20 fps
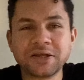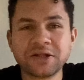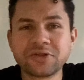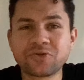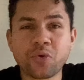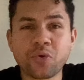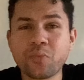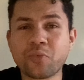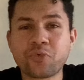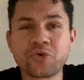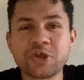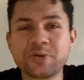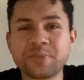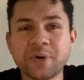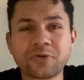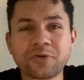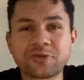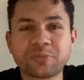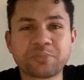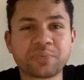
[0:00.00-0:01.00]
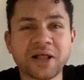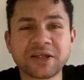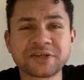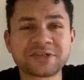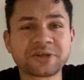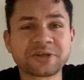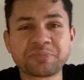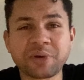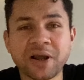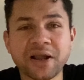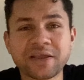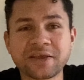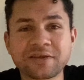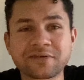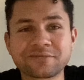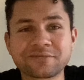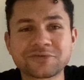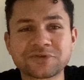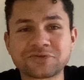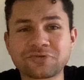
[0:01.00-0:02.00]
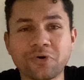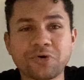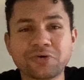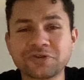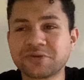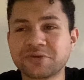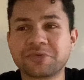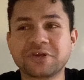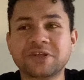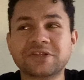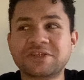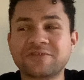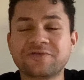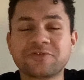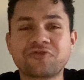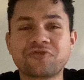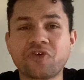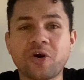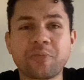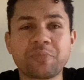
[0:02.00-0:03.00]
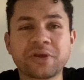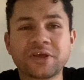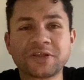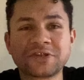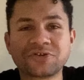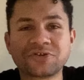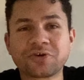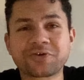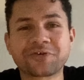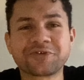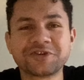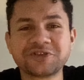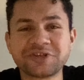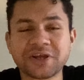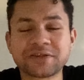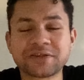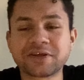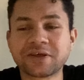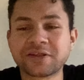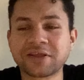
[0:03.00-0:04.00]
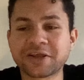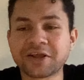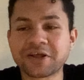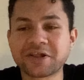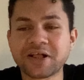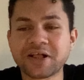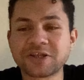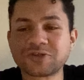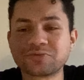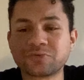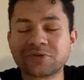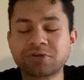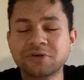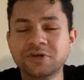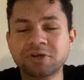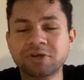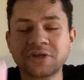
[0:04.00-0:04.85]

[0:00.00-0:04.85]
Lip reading: Don't worry about the plastic back. All it means if you drop it, it's not going to shatter like a glass would.